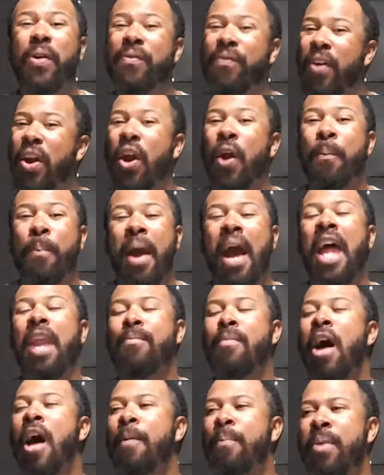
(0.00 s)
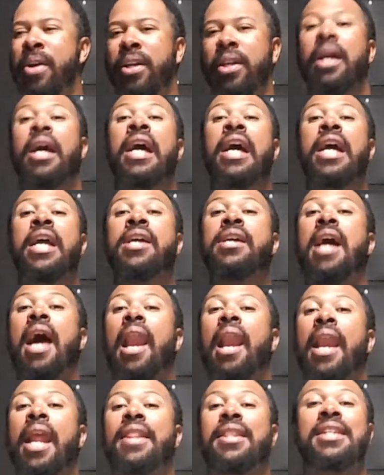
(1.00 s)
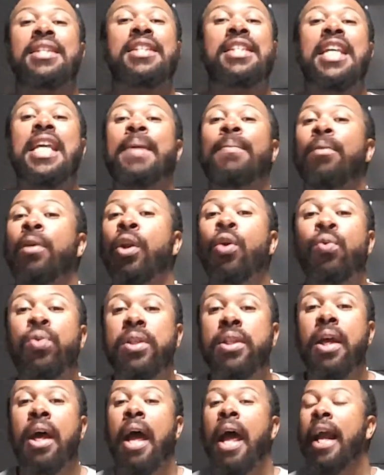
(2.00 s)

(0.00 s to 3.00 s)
very bad in my opinion. You got to let this team loose.